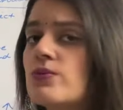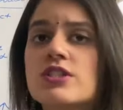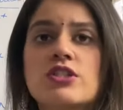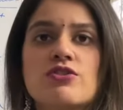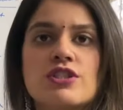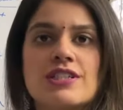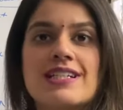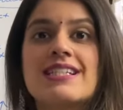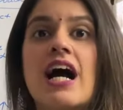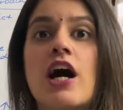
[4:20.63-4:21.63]
which is written
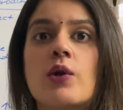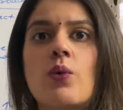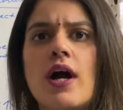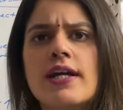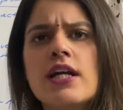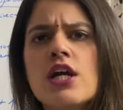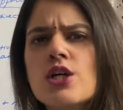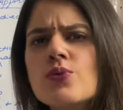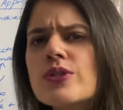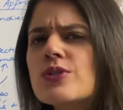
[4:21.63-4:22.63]
as ROI,
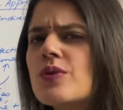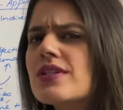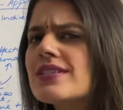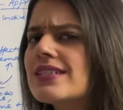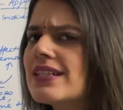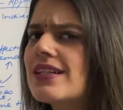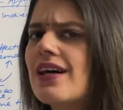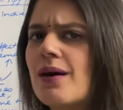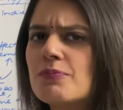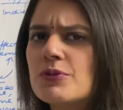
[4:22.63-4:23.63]
which was still
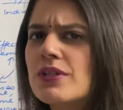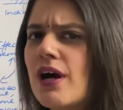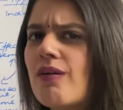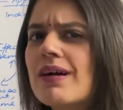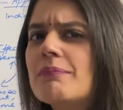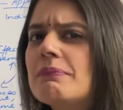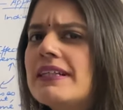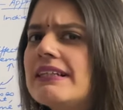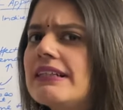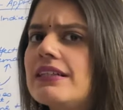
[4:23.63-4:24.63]
up to now
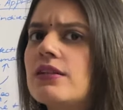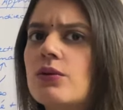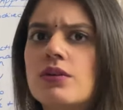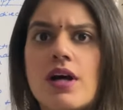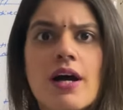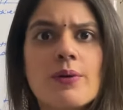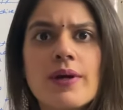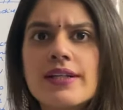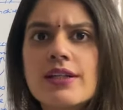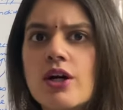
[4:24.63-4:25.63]
completely ignored.
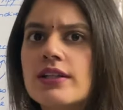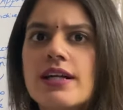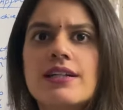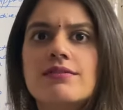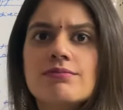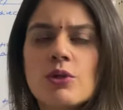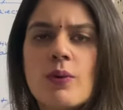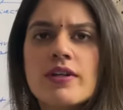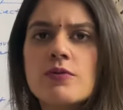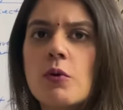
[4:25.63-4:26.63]
ROI, kya hota hai? No
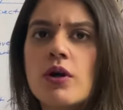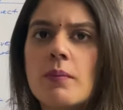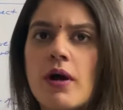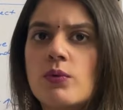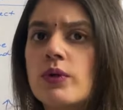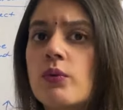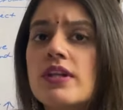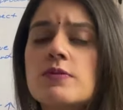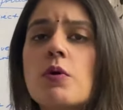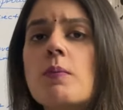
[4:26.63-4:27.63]
one spoke about. We
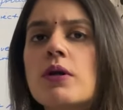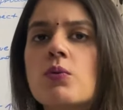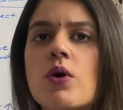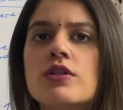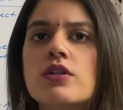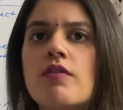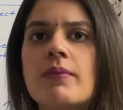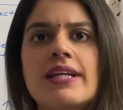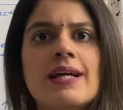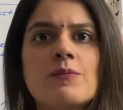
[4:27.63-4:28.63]
only spoke about quantity of
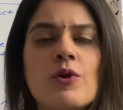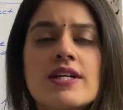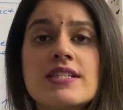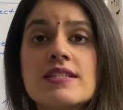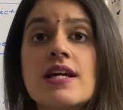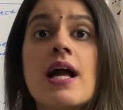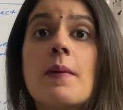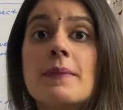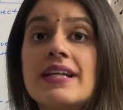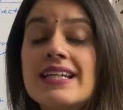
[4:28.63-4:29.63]
money and prices.
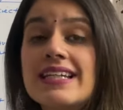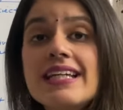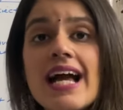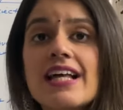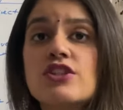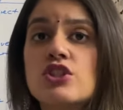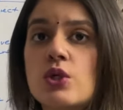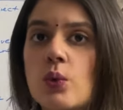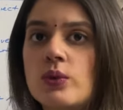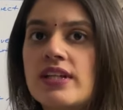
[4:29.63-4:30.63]
But he has
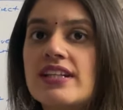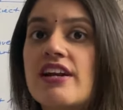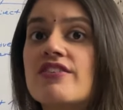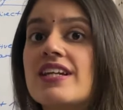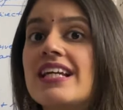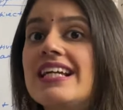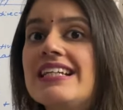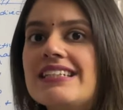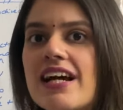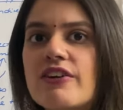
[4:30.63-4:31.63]
shown that there is an
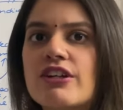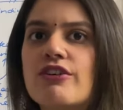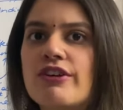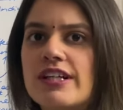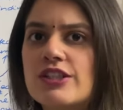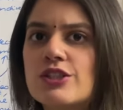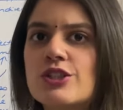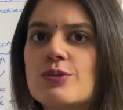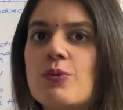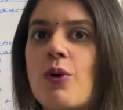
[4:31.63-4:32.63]
indirect
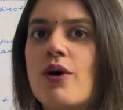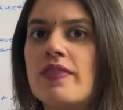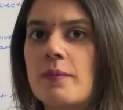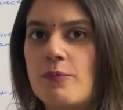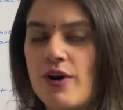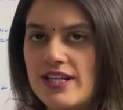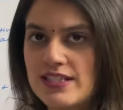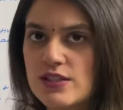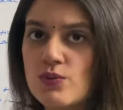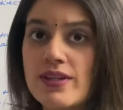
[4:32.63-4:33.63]
relationship on the
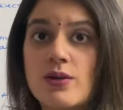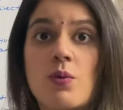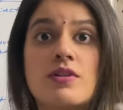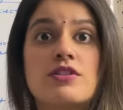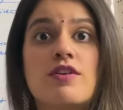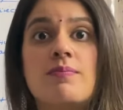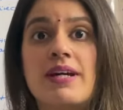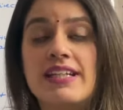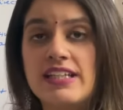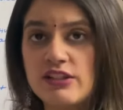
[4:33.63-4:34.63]
prices when the quantity of
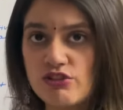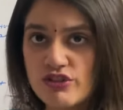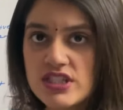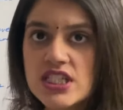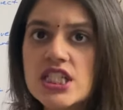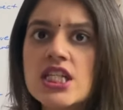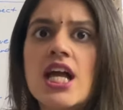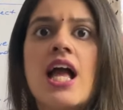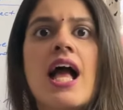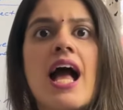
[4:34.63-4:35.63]
money increases.
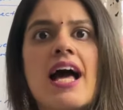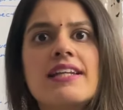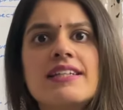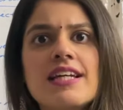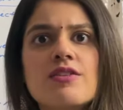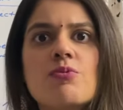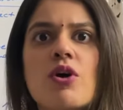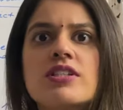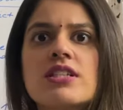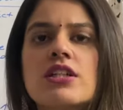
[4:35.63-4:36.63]
And he has
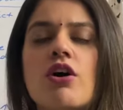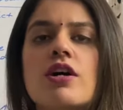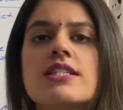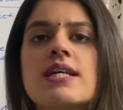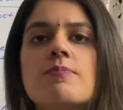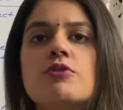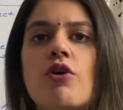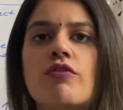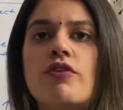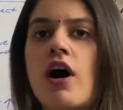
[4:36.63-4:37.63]
brought in the concept of